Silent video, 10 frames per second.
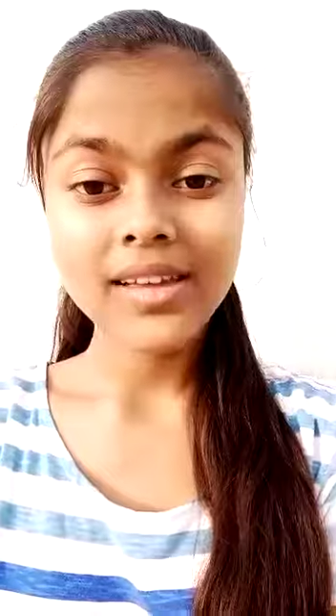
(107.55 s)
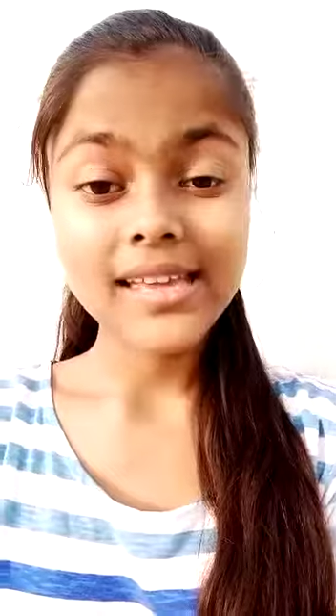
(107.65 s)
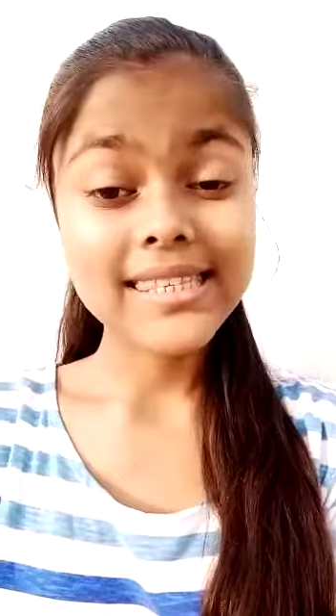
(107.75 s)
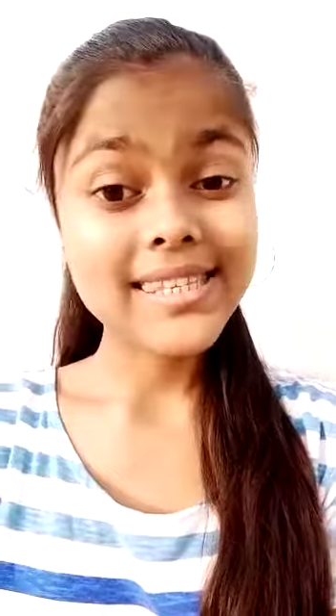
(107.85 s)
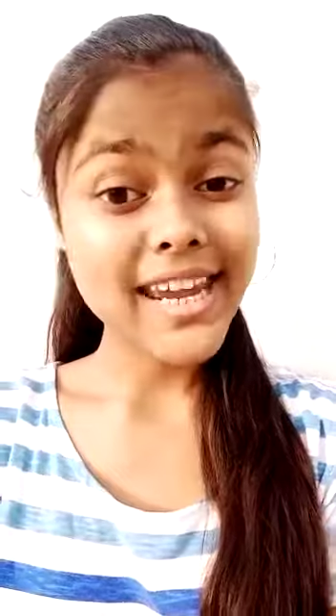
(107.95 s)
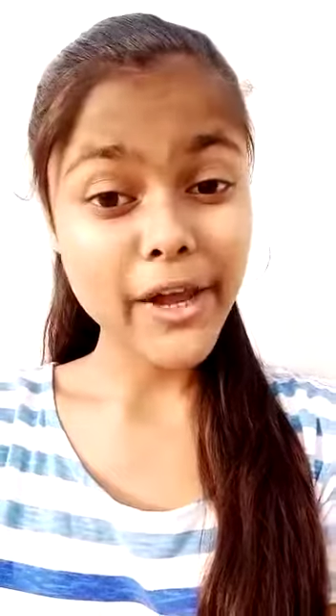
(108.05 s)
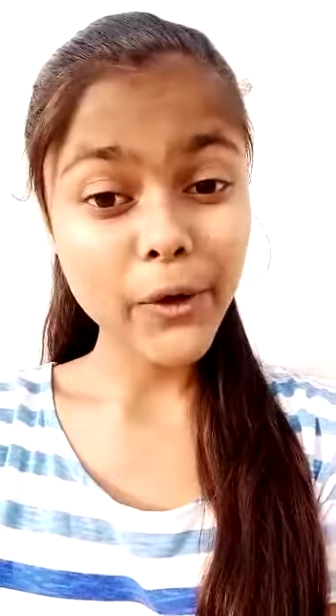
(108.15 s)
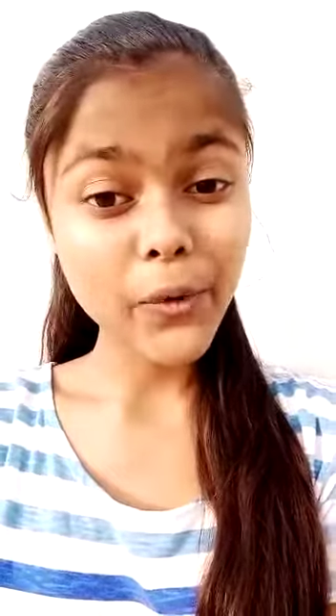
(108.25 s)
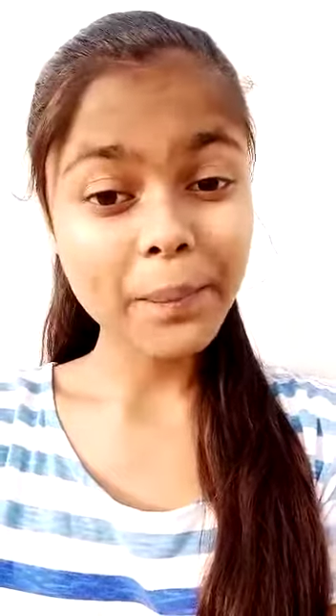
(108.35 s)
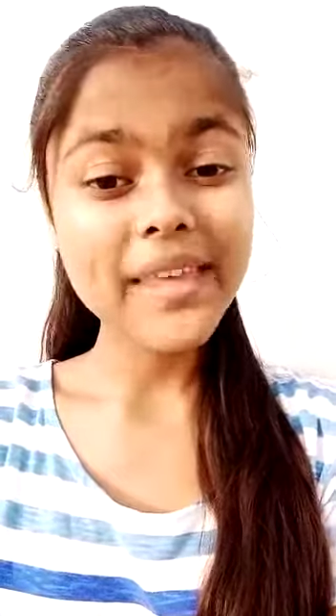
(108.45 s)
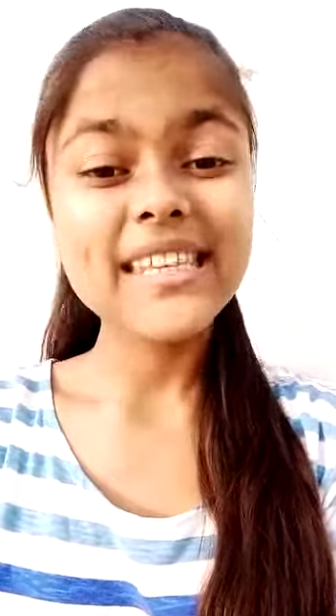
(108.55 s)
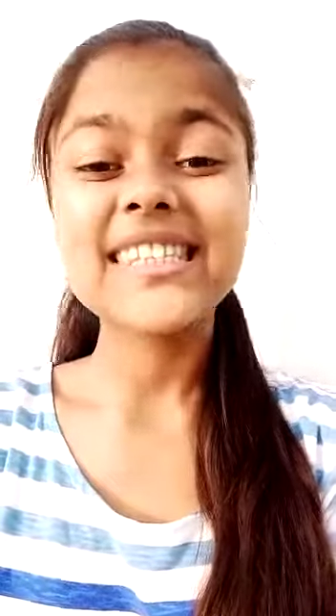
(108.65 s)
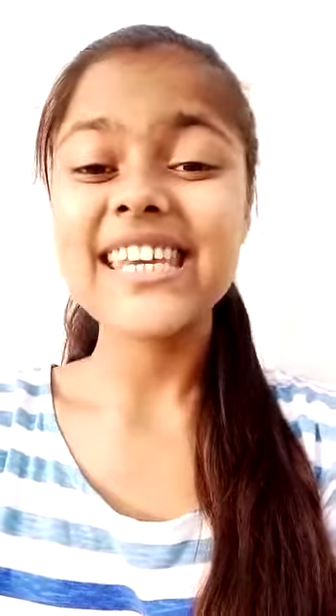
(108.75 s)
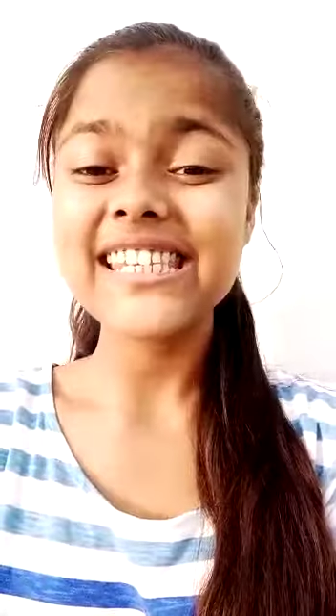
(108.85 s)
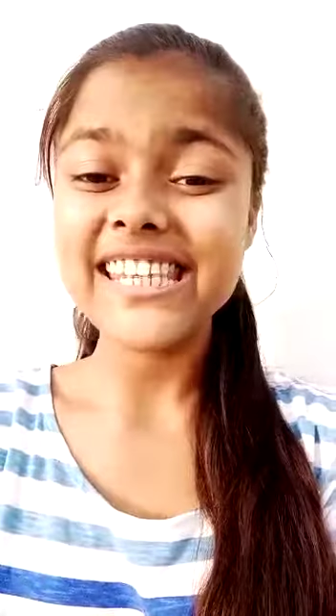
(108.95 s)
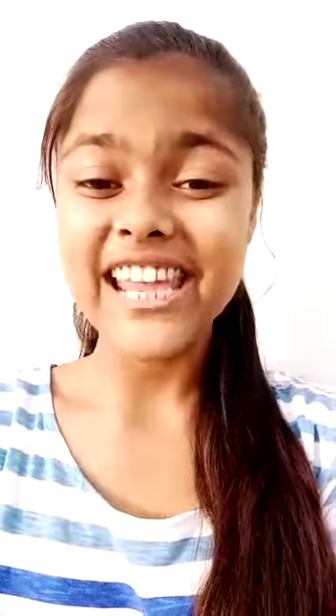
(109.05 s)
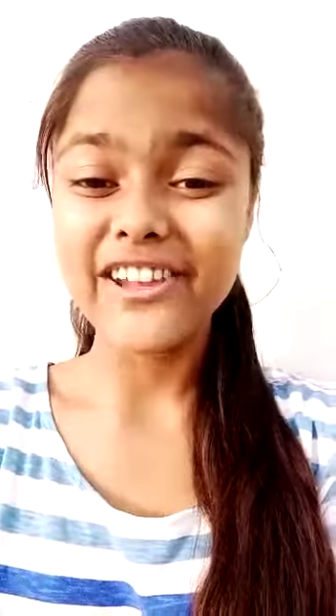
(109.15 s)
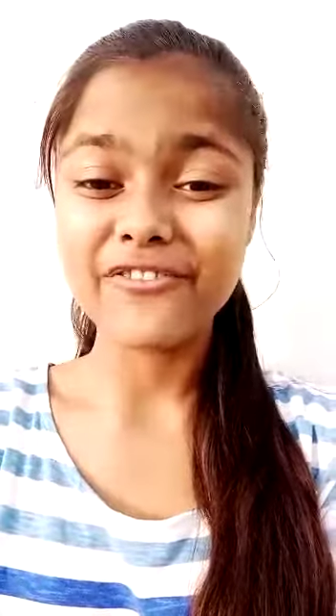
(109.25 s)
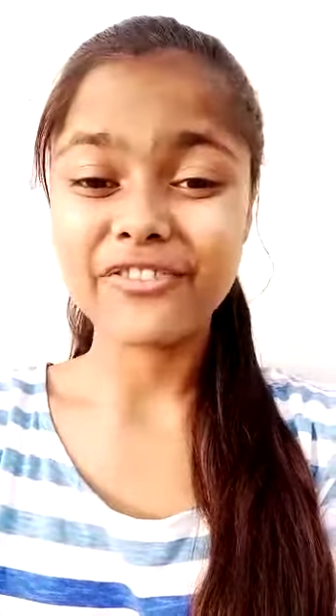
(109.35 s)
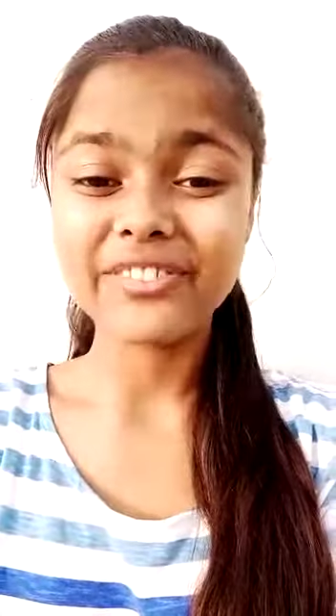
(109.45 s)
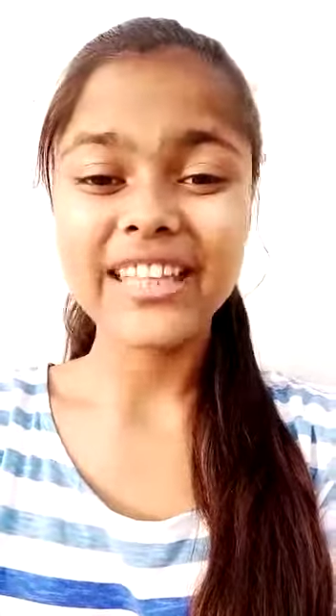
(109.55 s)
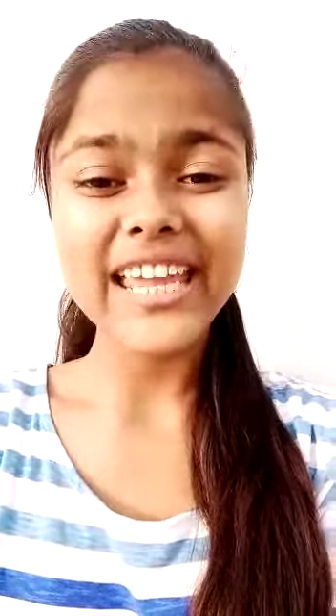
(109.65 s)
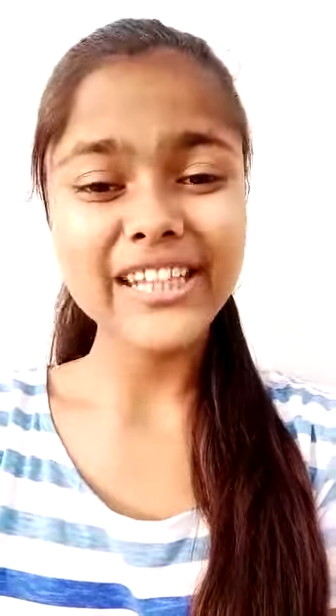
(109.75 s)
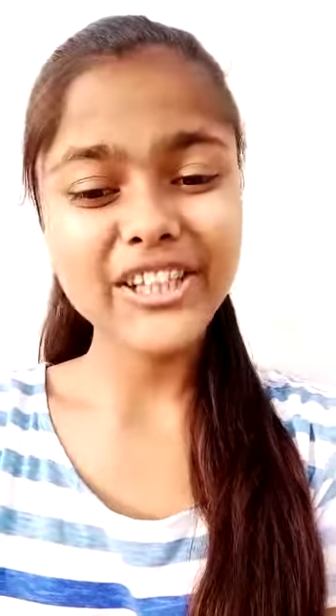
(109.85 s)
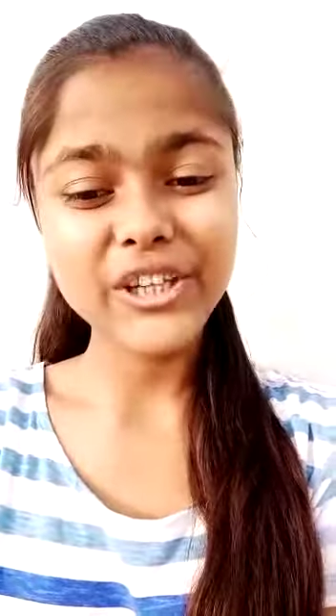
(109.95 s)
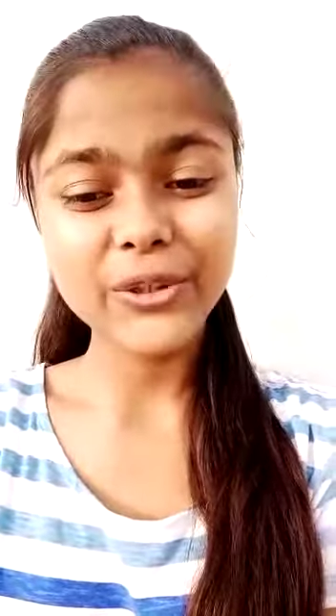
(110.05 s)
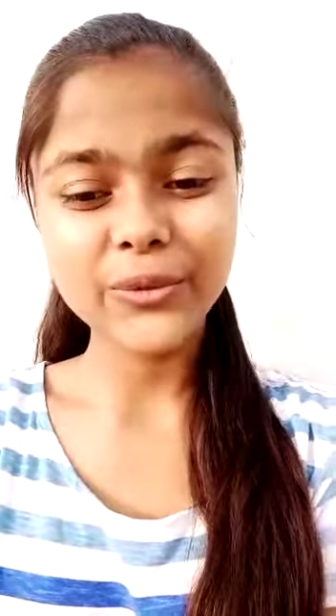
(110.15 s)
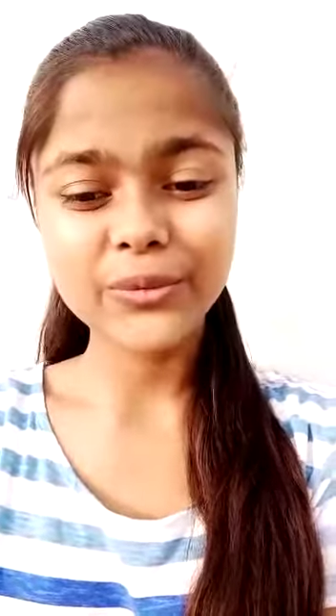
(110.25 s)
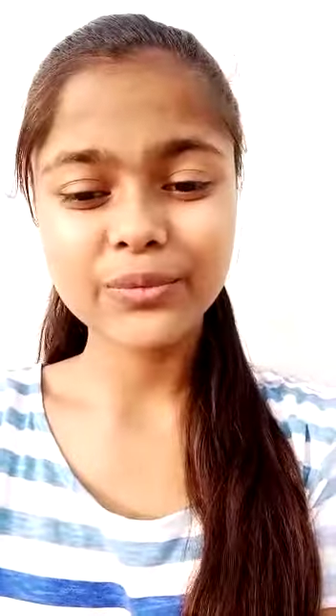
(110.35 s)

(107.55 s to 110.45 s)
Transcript: Stay home, stay safe. Thank you.